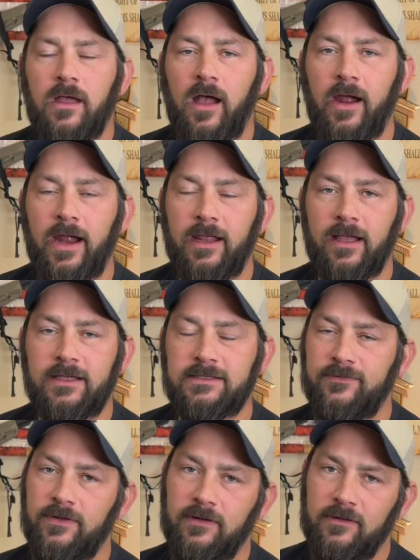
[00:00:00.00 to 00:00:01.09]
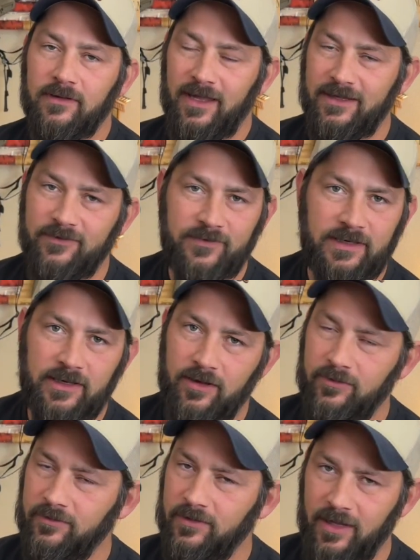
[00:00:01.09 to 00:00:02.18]
All right, guys, if you like the
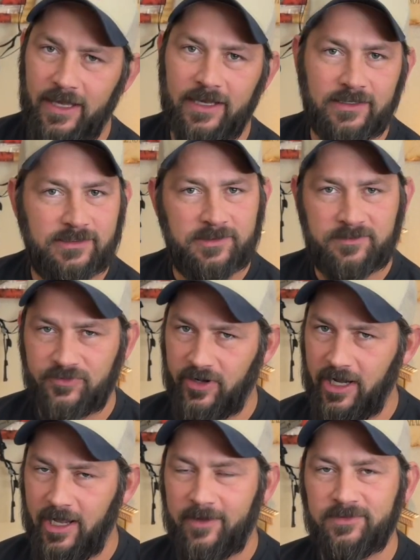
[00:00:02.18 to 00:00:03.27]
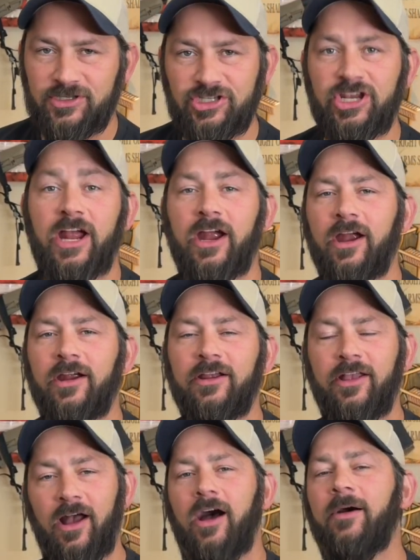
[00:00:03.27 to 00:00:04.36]
video, like, subscribe, share,
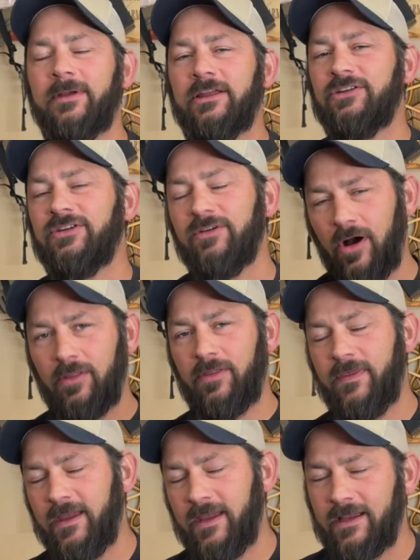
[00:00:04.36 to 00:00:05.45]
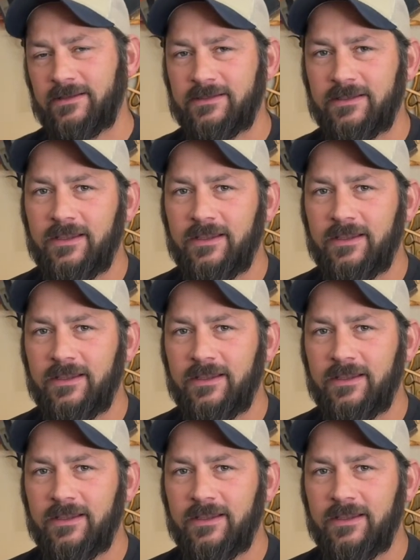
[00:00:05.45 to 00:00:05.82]
comment, do all the things